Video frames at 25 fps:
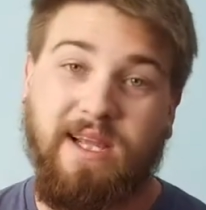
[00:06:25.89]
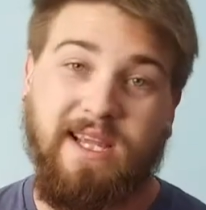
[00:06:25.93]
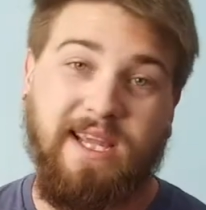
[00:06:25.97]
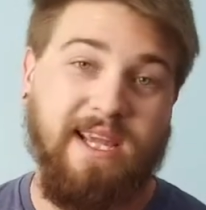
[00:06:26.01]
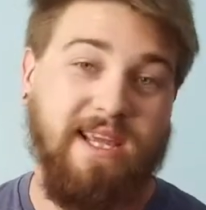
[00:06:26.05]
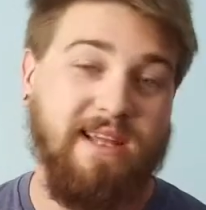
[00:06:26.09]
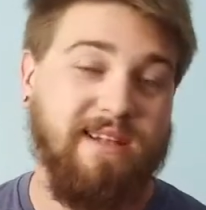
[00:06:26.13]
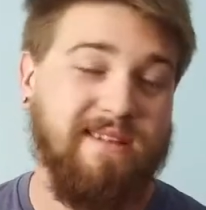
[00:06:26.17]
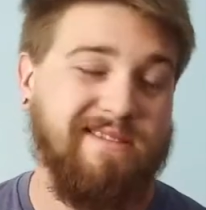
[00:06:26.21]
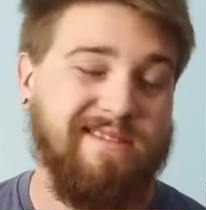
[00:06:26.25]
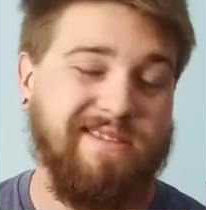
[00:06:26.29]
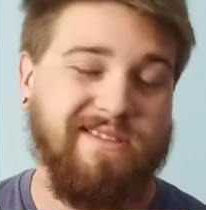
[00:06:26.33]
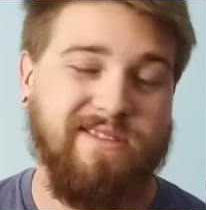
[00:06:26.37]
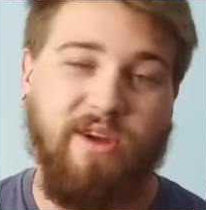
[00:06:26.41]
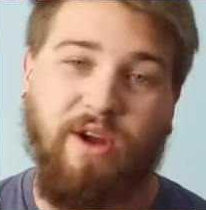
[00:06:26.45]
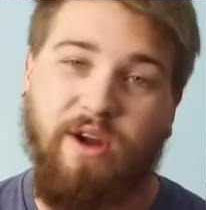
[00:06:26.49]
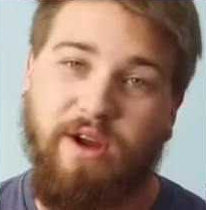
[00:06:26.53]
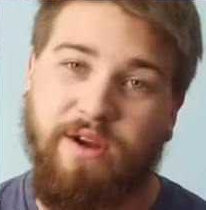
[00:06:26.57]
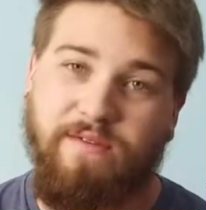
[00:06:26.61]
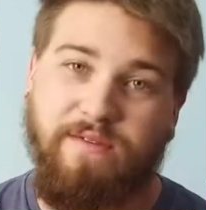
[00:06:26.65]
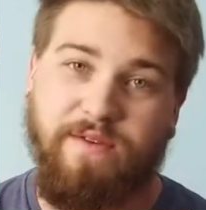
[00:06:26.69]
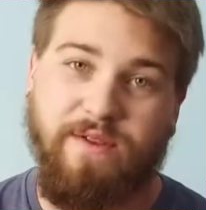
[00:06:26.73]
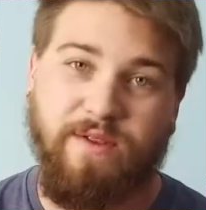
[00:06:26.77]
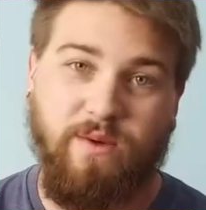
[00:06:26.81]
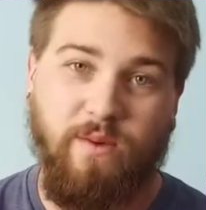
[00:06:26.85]
Again,
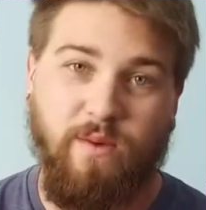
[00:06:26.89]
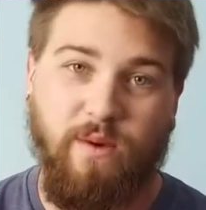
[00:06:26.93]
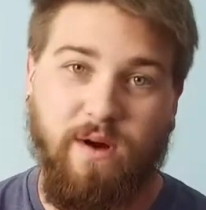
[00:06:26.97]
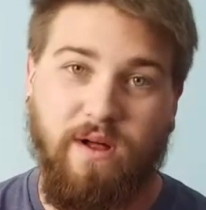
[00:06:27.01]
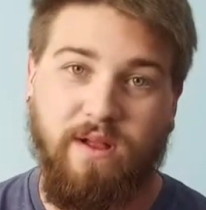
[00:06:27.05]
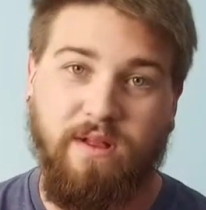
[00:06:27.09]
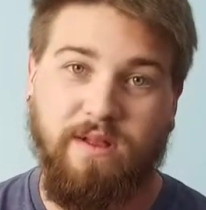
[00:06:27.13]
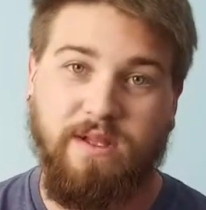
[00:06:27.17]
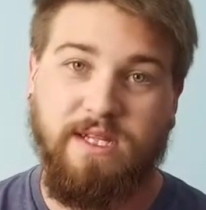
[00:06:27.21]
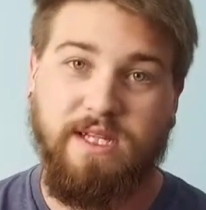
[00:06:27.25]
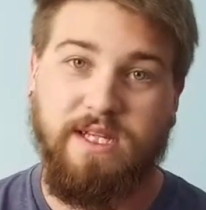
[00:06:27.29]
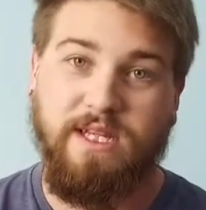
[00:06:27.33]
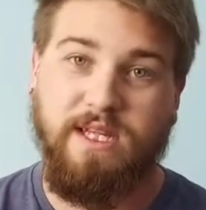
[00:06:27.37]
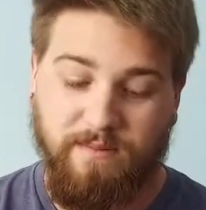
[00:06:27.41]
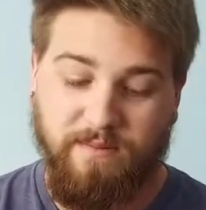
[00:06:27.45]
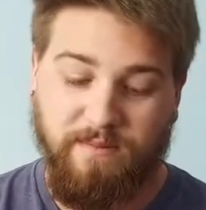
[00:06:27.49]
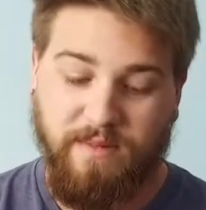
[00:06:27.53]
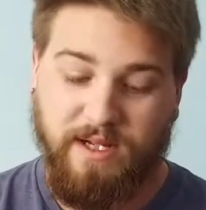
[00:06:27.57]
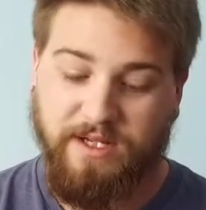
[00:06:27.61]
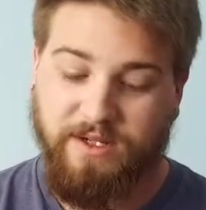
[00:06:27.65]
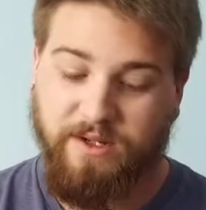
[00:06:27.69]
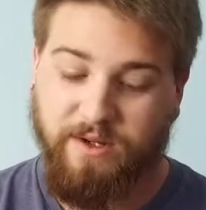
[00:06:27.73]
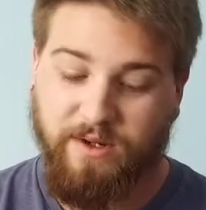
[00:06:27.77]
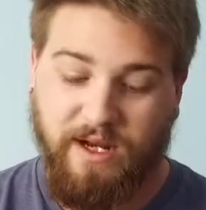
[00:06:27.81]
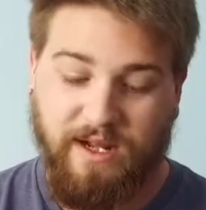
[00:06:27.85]
sorry for the quality.
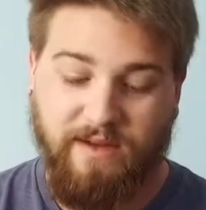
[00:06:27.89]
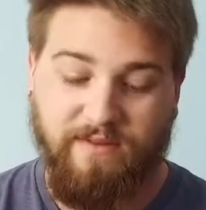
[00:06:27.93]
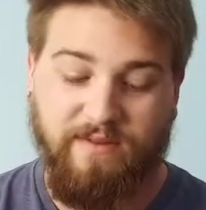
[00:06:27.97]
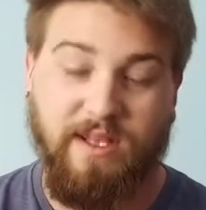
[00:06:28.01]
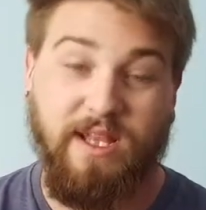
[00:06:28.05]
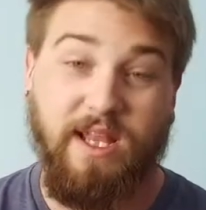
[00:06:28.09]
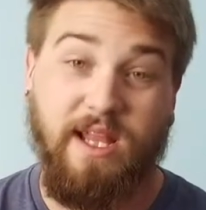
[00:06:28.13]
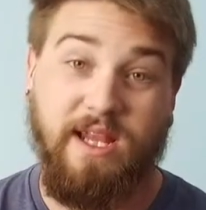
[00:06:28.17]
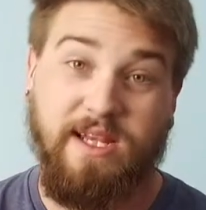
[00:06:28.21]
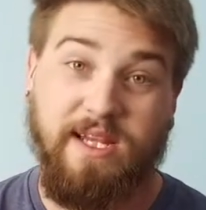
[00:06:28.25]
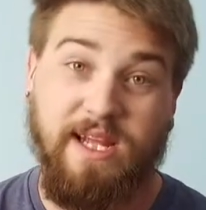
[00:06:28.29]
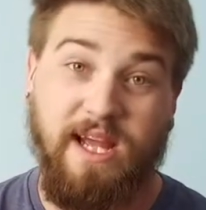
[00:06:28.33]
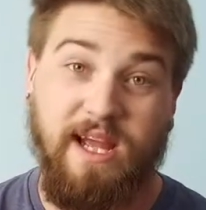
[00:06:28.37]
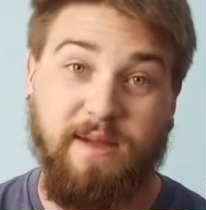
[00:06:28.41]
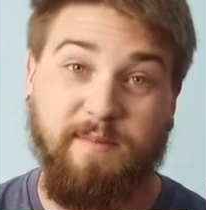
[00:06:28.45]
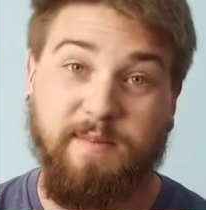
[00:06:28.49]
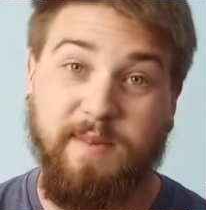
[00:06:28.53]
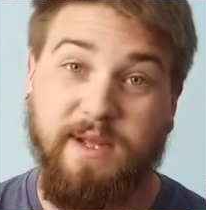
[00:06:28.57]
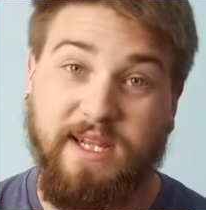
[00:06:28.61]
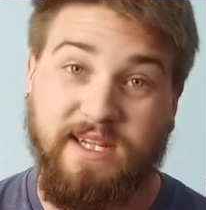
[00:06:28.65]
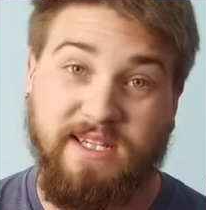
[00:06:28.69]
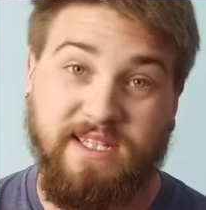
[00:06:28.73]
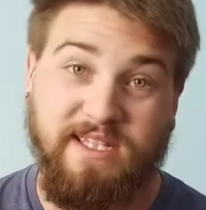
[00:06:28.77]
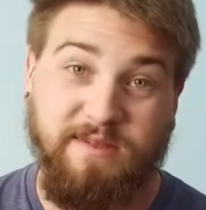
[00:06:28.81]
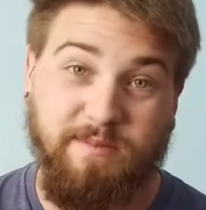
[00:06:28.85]
I don't have a lot of time.
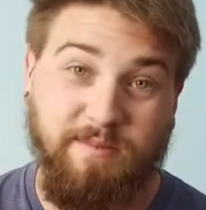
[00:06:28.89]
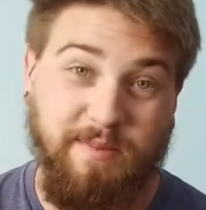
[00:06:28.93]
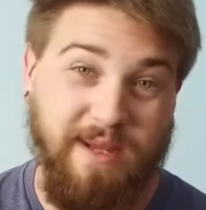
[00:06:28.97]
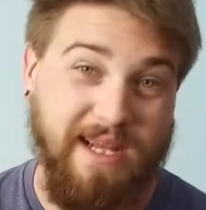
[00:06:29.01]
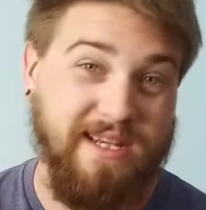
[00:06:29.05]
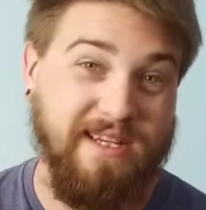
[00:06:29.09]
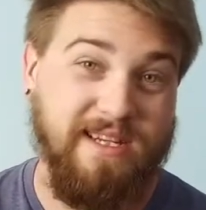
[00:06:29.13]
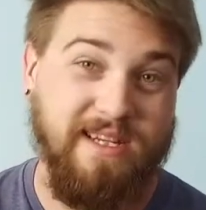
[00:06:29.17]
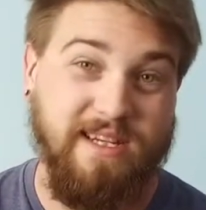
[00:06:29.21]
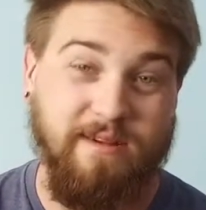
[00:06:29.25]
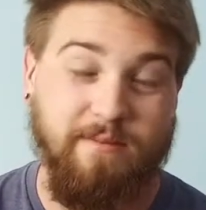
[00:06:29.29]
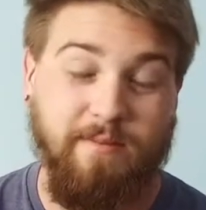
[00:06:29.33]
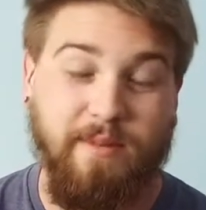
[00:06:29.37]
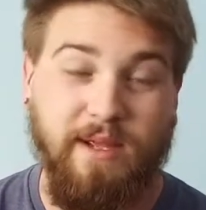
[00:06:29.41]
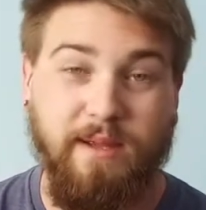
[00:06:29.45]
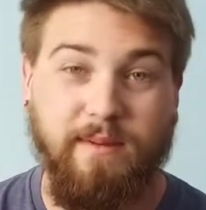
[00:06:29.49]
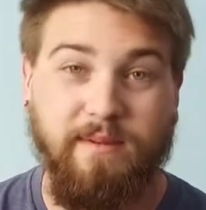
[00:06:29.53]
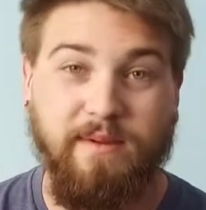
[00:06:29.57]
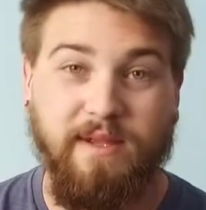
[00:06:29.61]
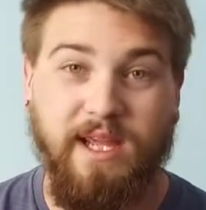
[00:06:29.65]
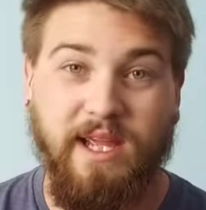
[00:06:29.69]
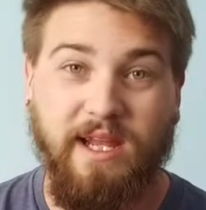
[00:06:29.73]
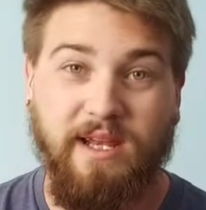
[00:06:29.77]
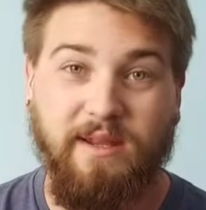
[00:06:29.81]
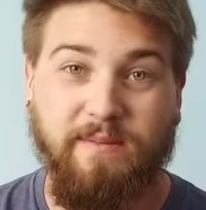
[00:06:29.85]
I'm expecting a
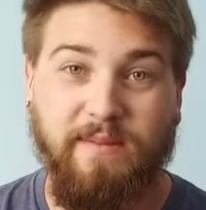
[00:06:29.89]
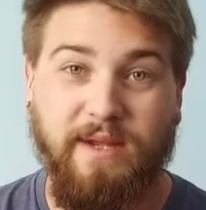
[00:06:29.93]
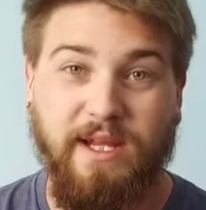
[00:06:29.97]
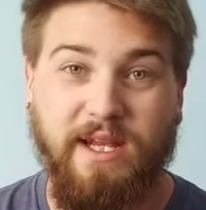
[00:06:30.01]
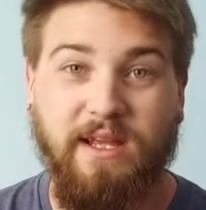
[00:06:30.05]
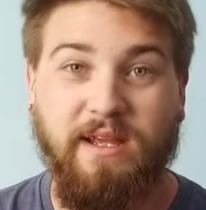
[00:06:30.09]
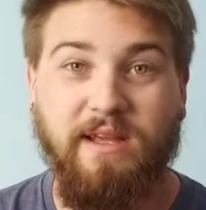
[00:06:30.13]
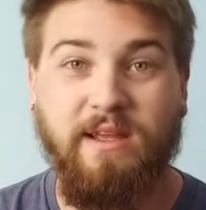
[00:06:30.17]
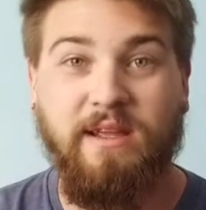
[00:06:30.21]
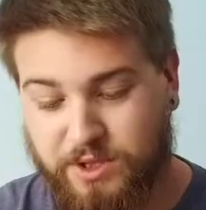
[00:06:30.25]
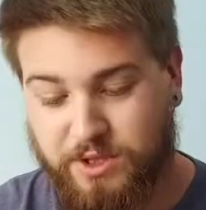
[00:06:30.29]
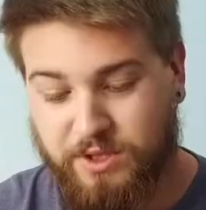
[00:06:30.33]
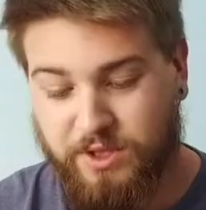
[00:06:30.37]
baby any minute.